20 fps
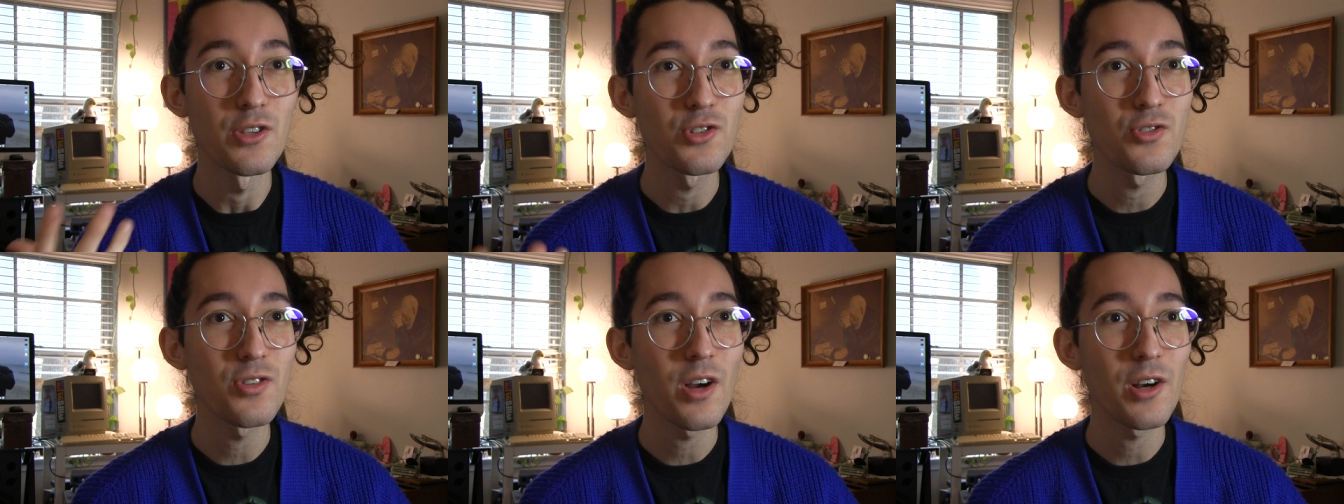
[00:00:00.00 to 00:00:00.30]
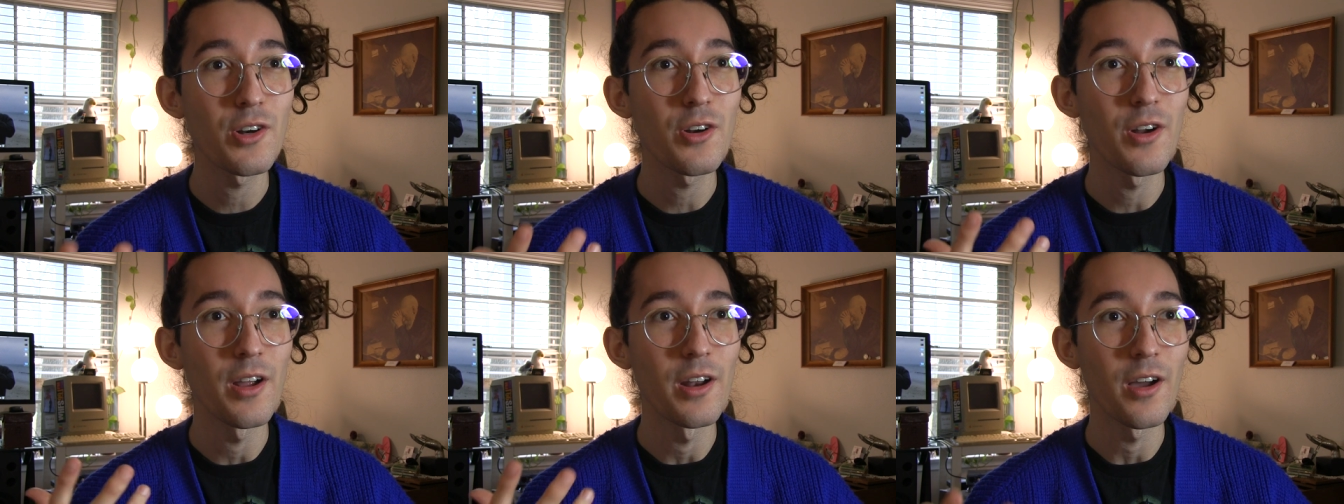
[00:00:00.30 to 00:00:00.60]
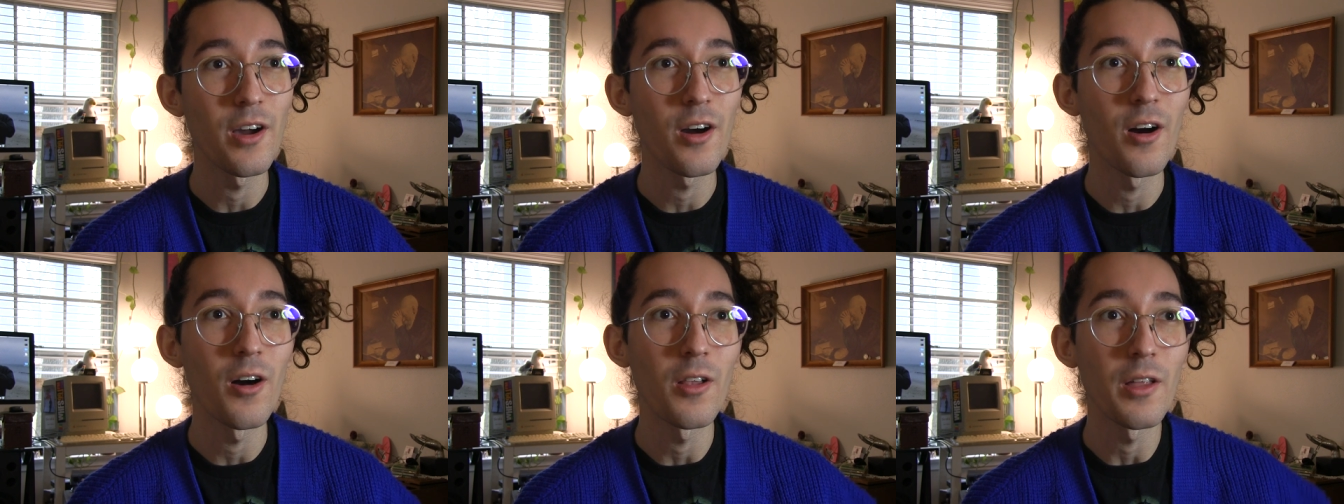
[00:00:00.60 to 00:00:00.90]
instructor and a
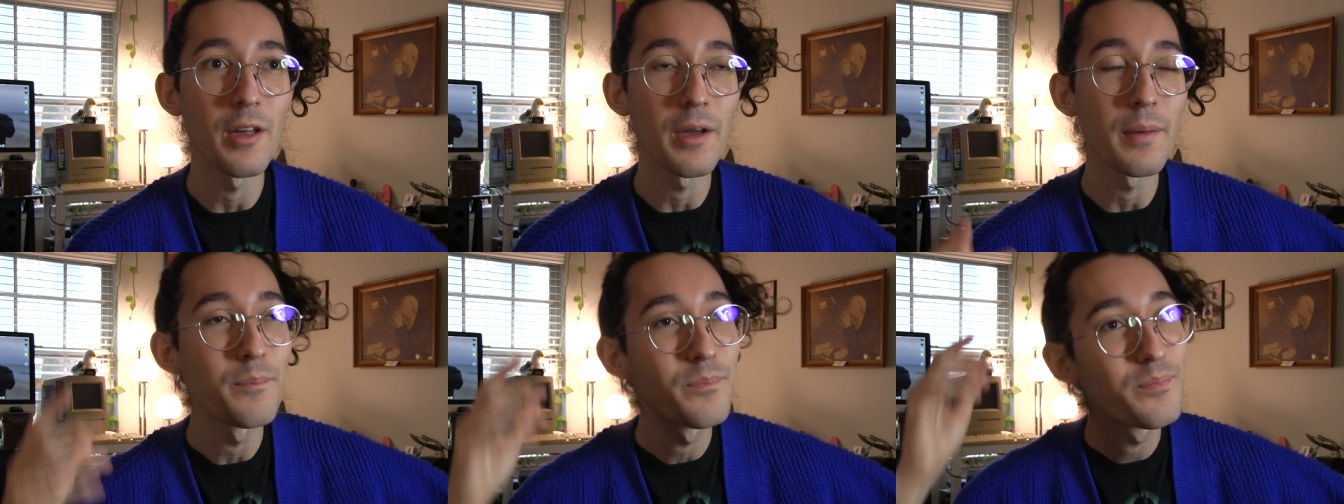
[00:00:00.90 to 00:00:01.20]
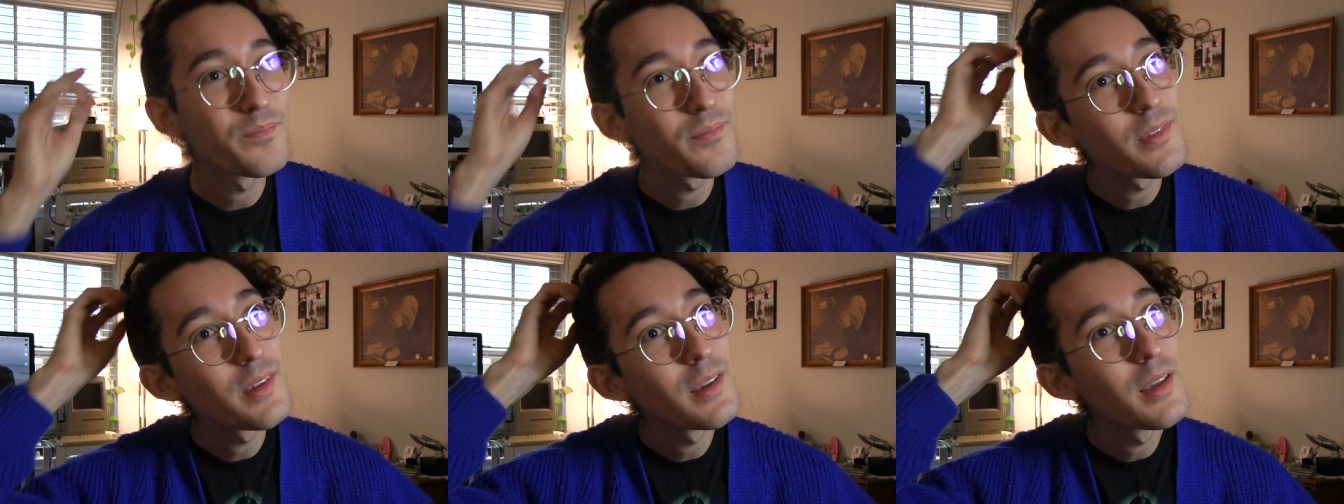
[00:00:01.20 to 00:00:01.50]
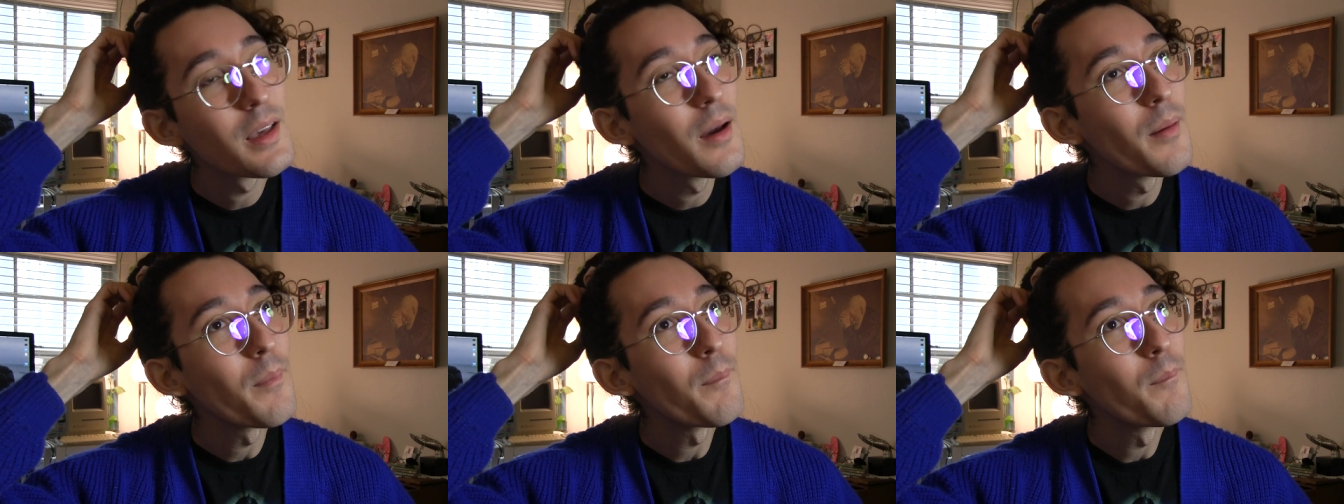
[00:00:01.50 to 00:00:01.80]
colleague,
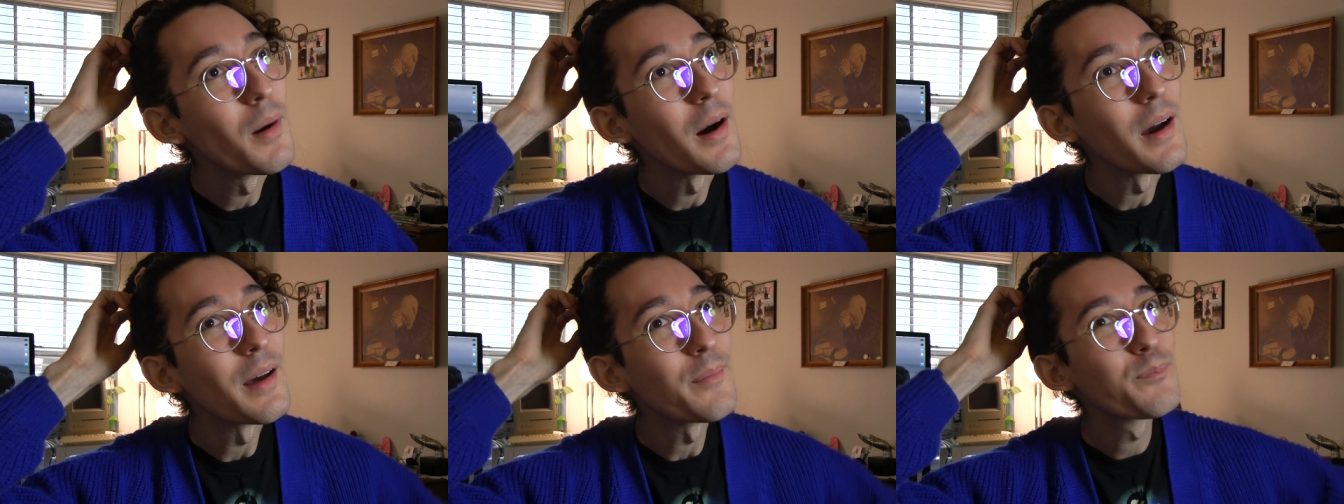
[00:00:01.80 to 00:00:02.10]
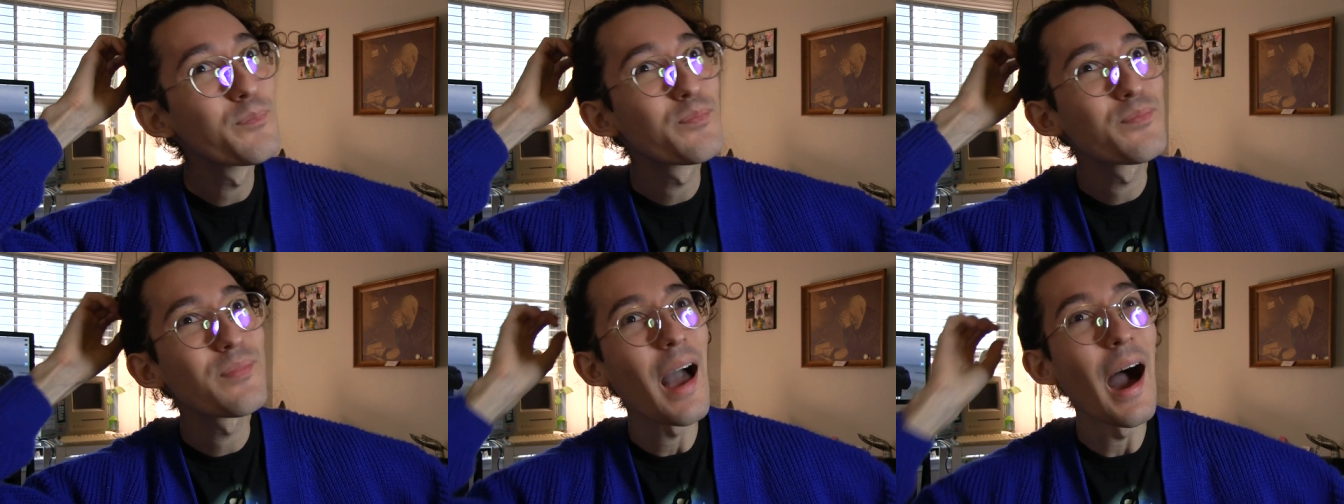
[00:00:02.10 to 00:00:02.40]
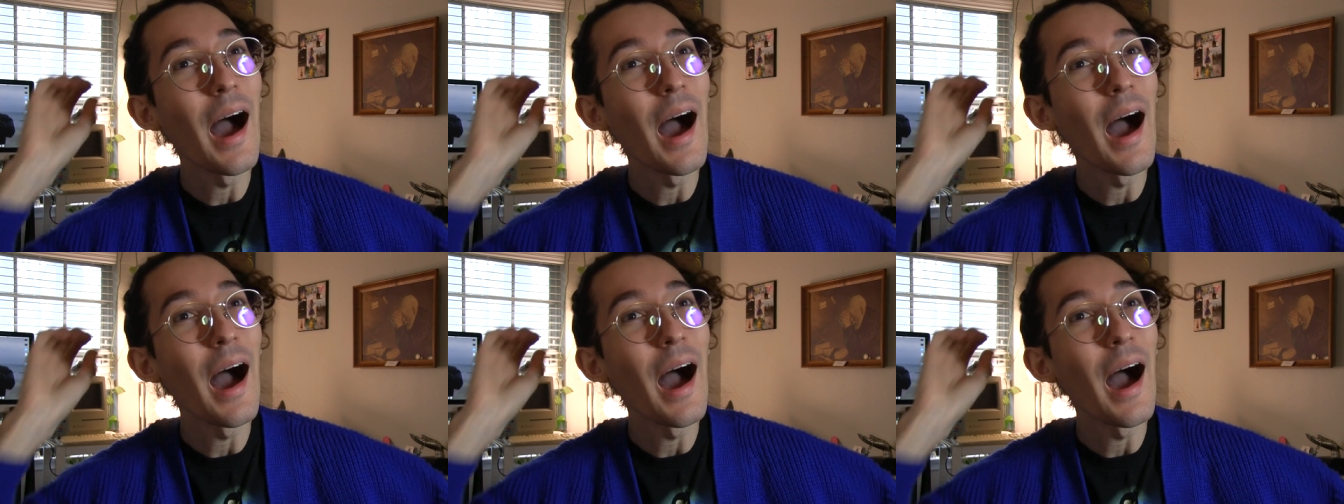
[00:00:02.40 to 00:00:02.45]
but